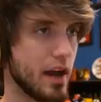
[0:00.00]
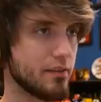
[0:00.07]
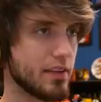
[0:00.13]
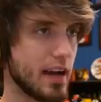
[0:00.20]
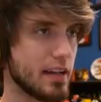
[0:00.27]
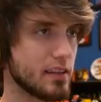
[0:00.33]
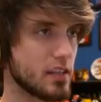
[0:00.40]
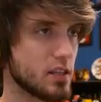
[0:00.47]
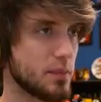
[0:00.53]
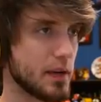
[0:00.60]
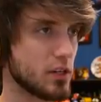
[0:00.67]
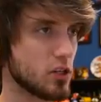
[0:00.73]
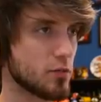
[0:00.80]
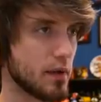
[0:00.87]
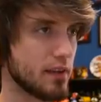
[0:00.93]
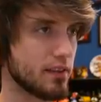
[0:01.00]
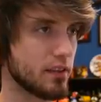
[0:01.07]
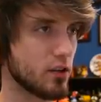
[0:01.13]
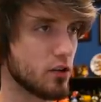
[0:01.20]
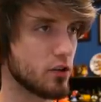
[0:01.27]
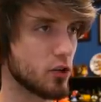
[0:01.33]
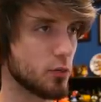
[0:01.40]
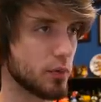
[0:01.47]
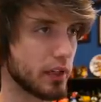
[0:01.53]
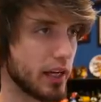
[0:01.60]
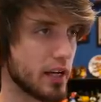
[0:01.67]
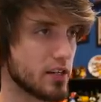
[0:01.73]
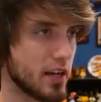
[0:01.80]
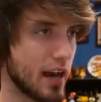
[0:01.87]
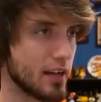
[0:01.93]
I've got these pictures, but I think they're
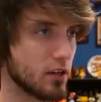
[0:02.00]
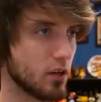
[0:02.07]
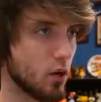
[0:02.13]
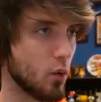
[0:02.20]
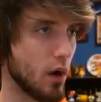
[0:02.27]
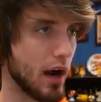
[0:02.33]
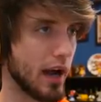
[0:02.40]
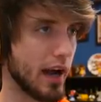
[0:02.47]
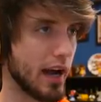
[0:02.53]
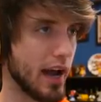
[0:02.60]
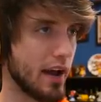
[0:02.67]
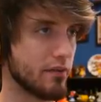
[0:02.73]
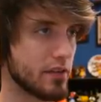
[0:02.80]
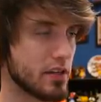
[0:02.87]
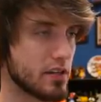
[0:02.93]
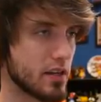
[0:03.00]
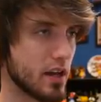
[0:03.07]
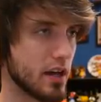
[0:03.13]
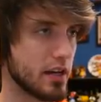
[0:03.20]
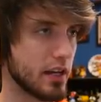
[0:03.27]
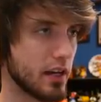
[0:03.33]
duplicates. I don't know why I have these in